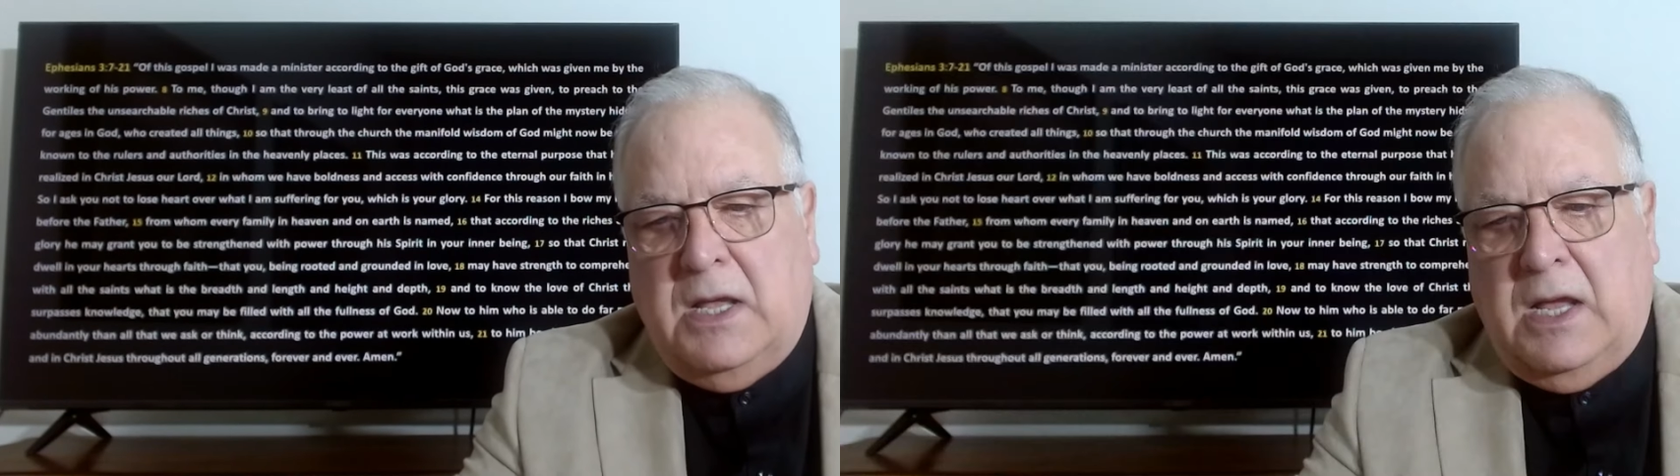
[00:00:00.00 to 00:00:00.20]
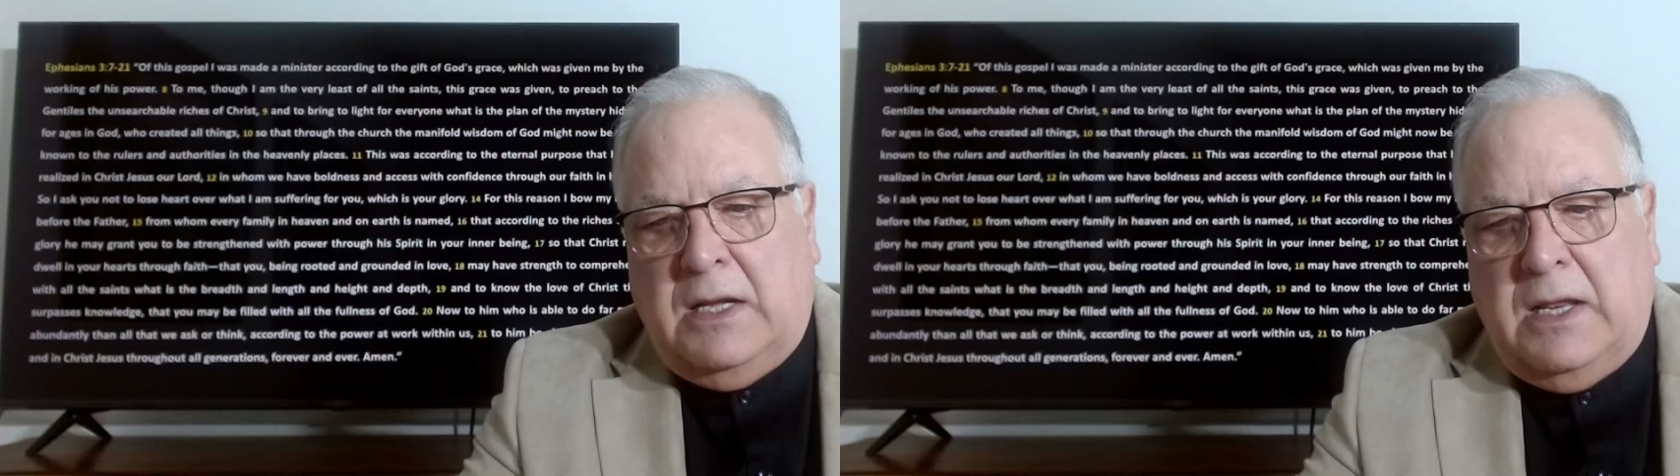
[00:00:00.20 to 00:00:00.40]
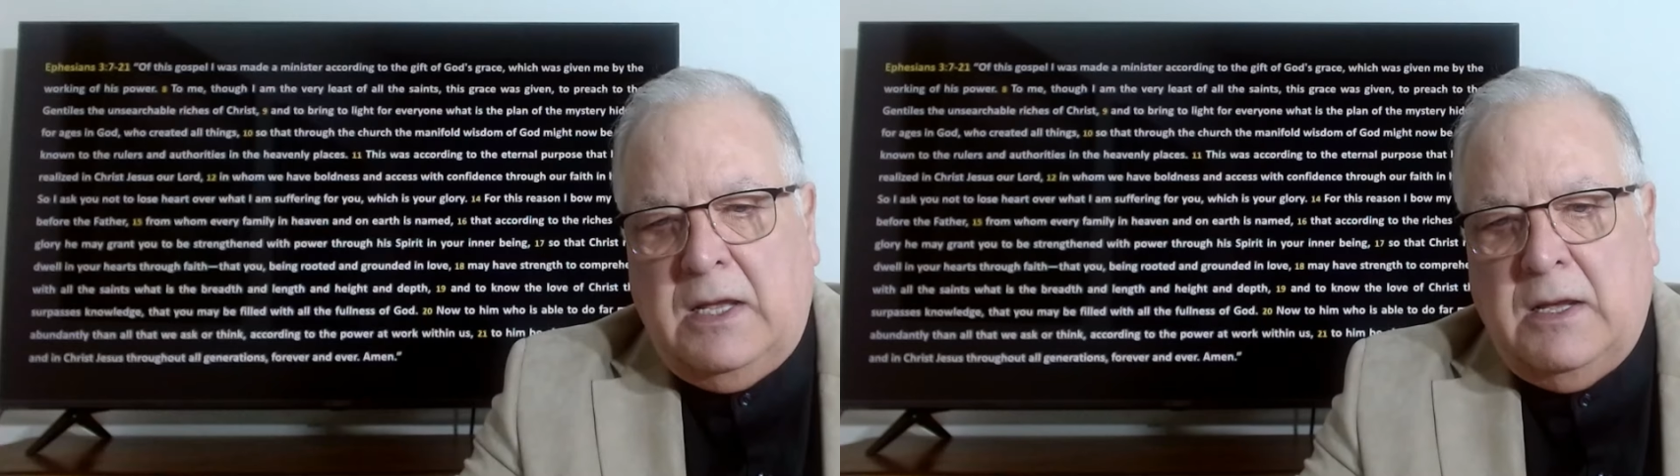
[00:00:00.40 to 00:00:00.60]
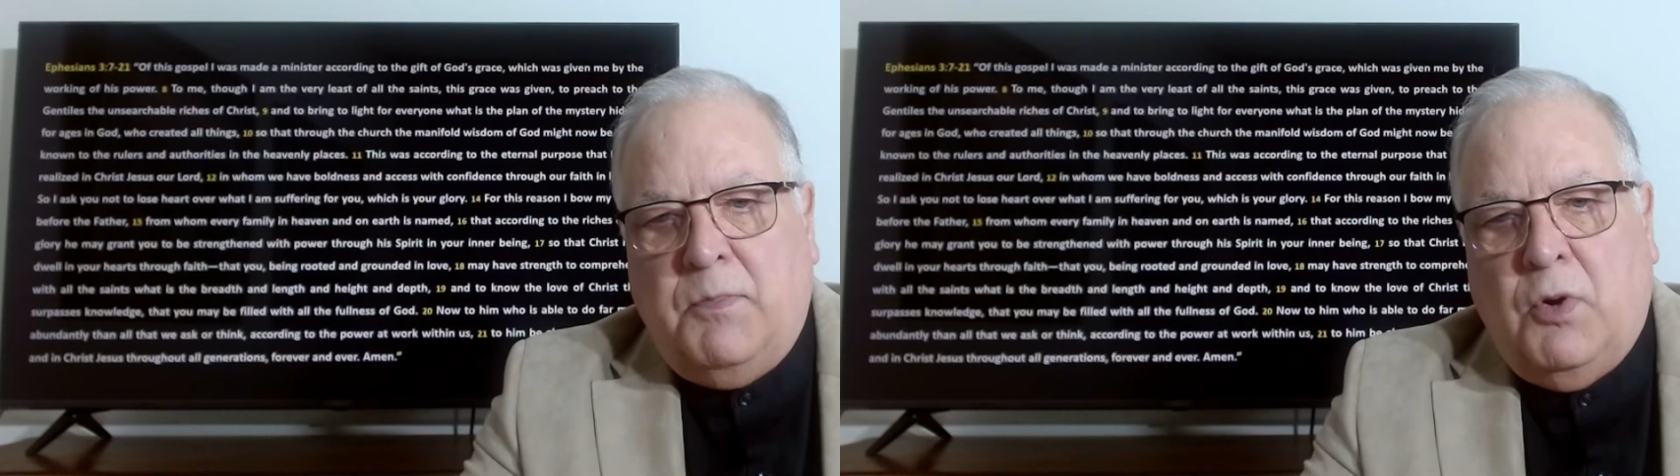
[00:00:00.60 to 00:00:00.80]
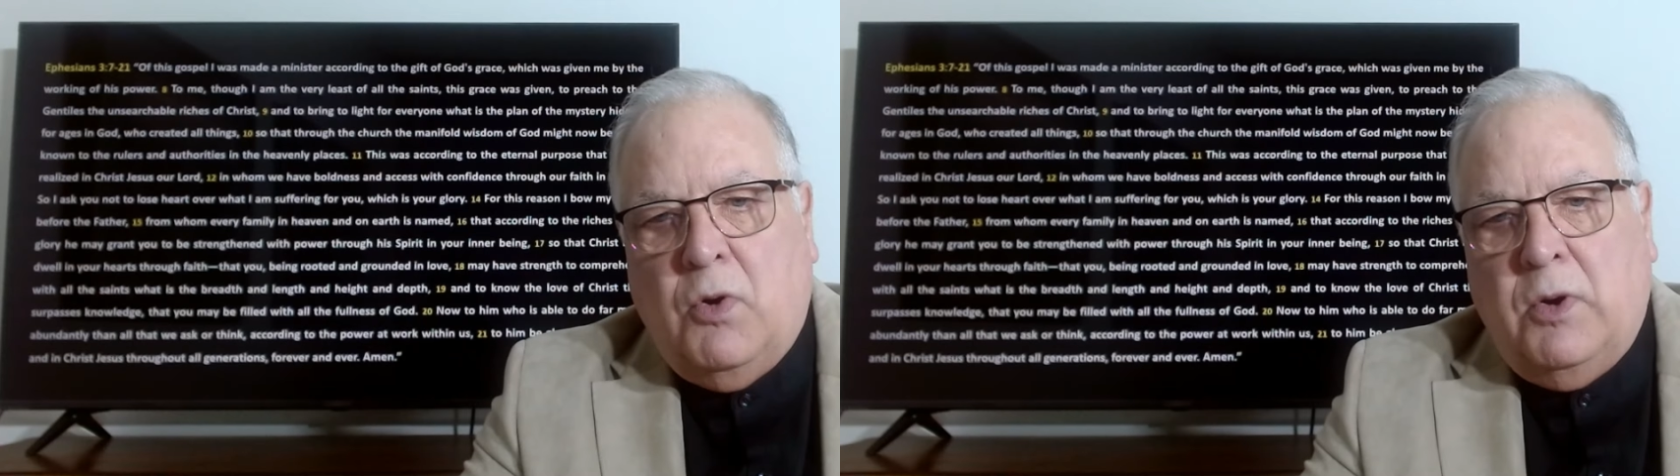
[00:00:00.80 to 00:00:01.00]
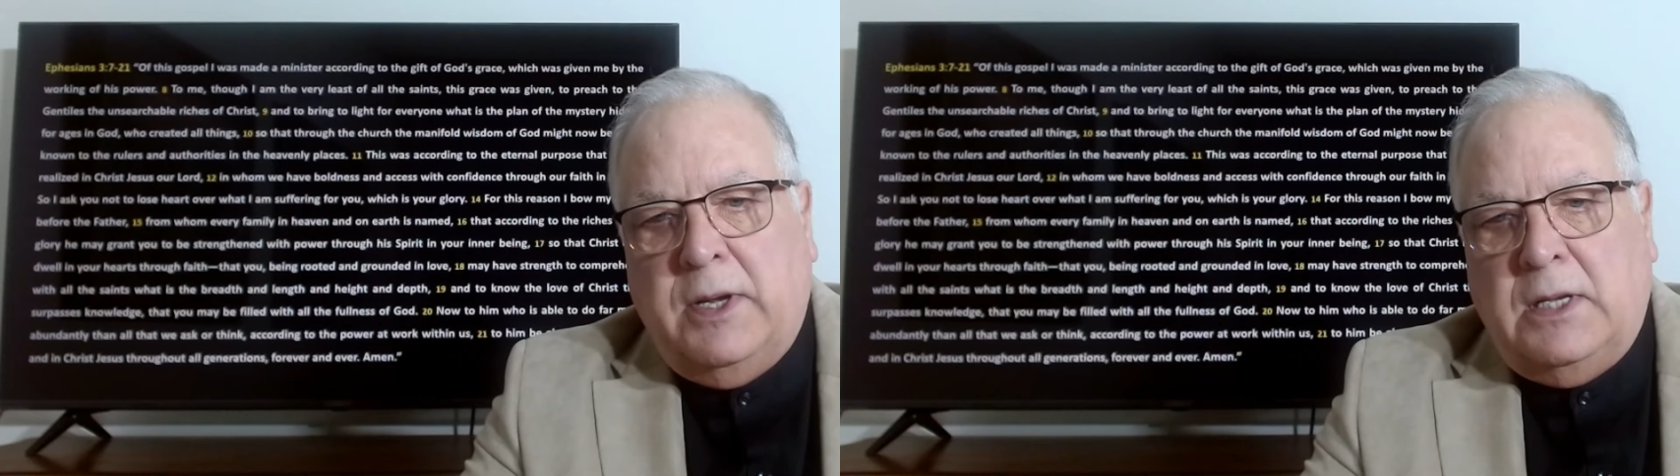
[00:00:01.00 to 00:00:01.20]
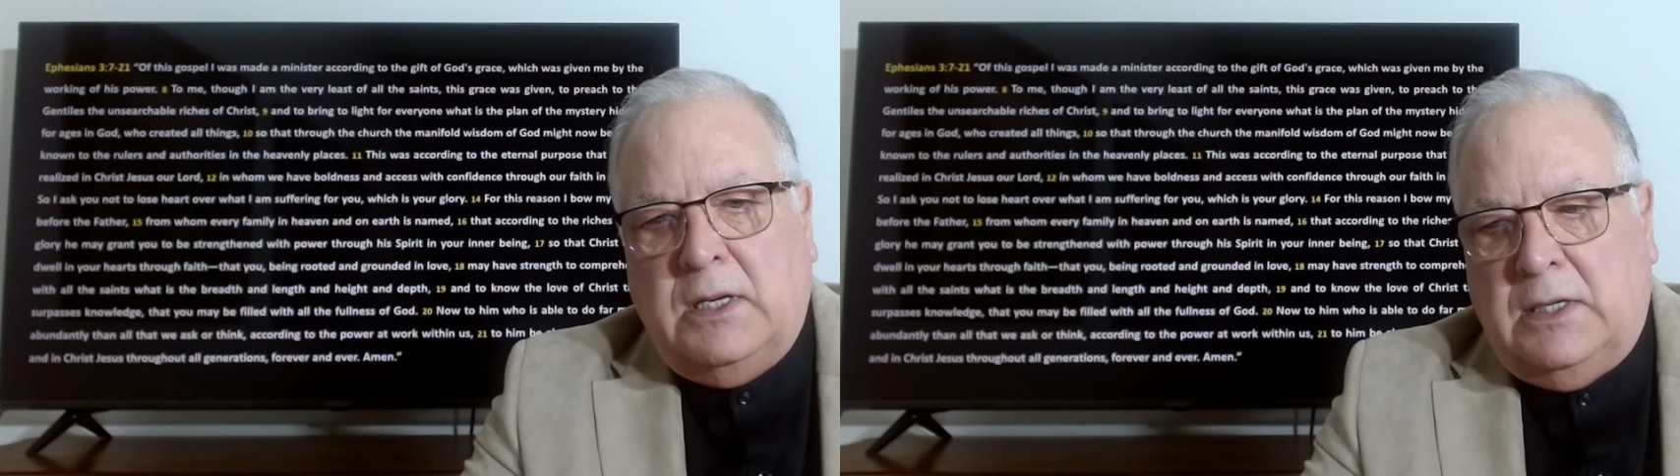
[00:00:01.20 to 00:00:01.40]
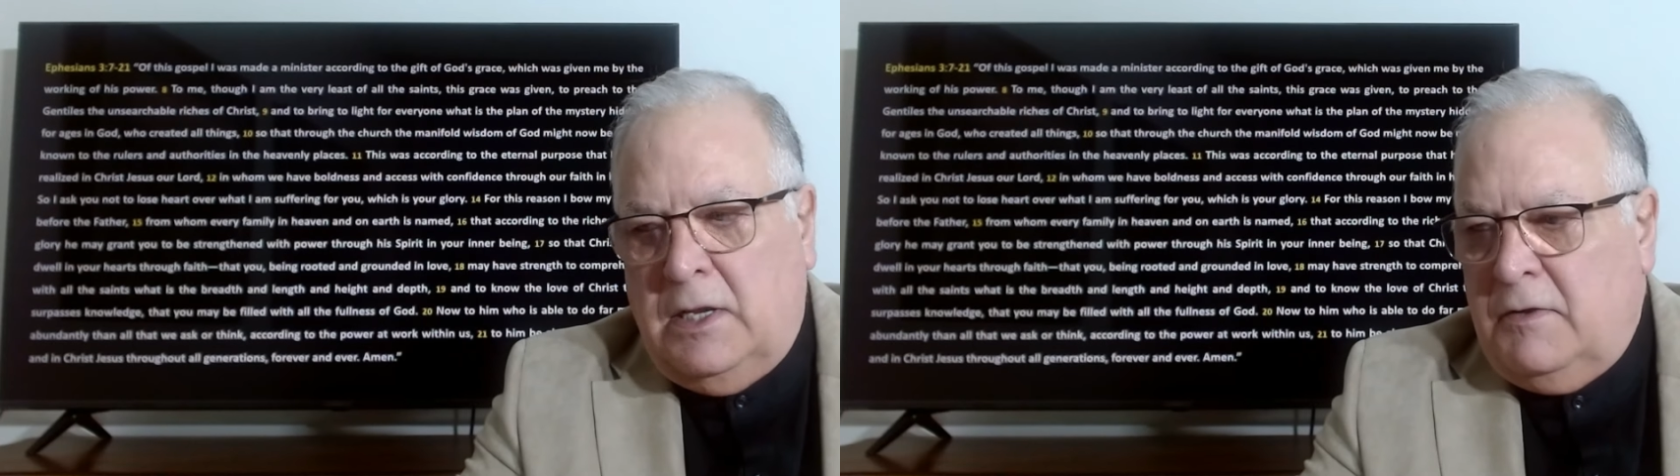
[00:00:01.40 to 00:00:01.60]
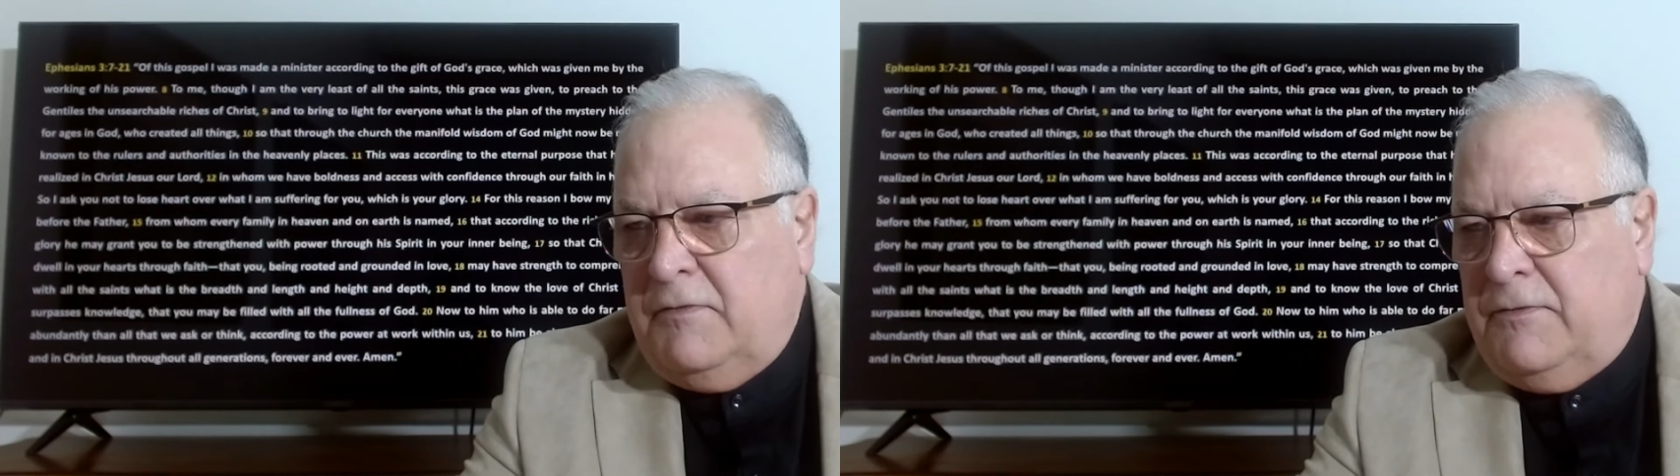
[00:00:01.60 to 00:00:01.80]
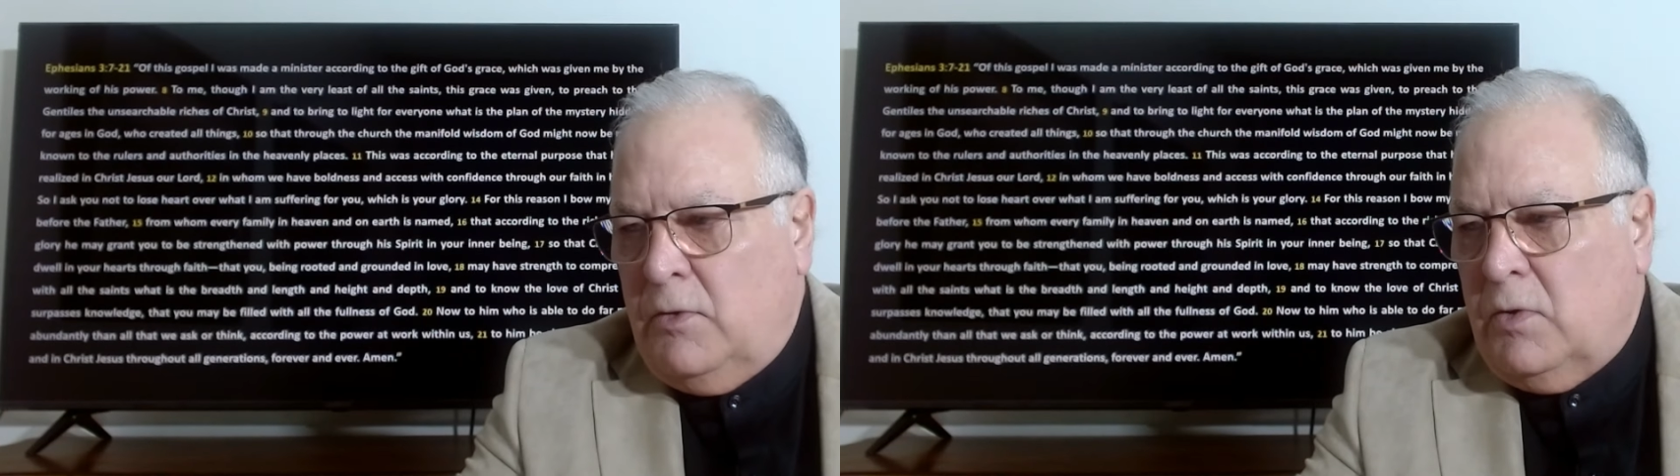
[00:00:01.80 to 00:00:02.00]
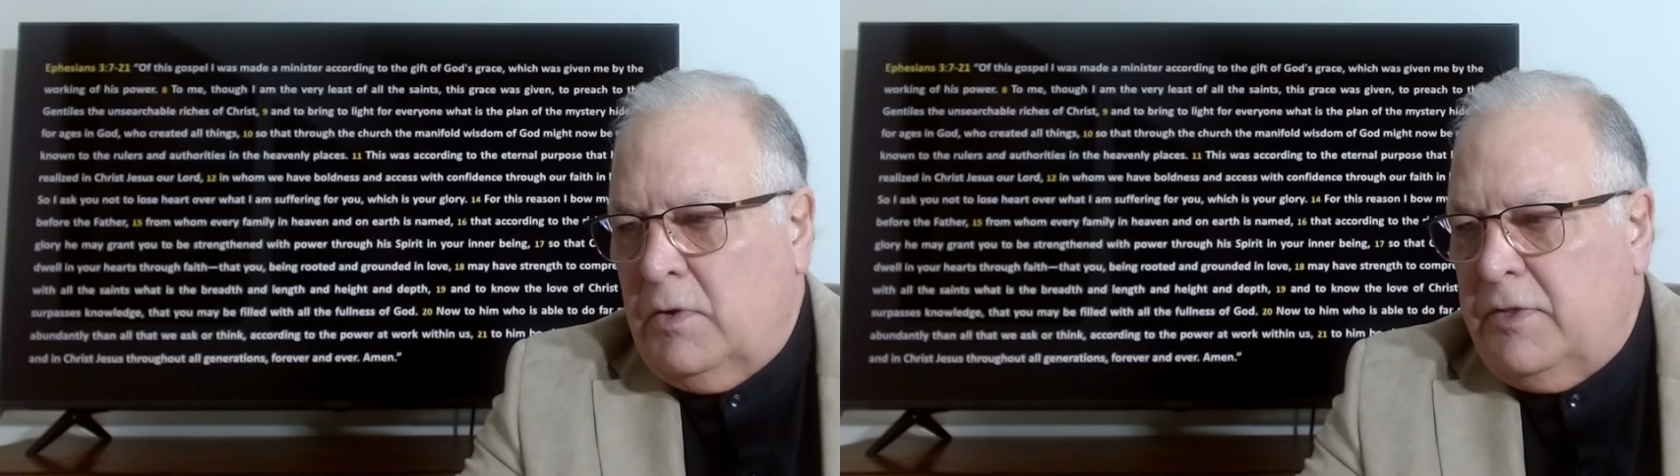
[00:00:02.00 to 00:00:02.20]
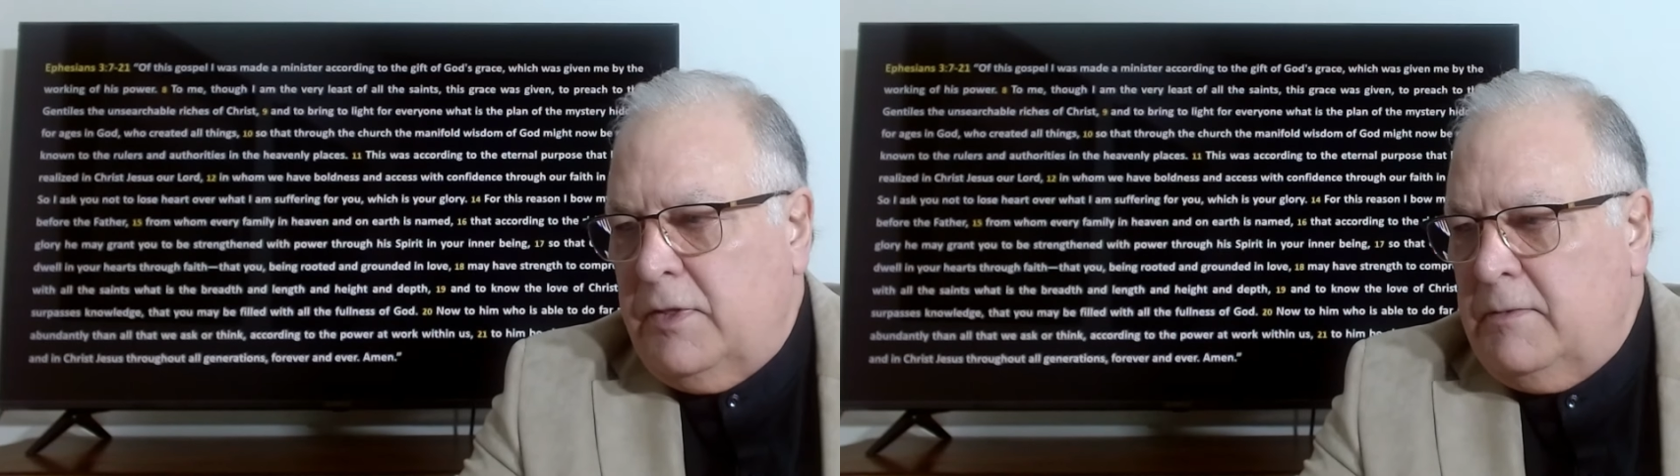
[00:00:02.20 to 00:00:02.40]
and him pouring love forth.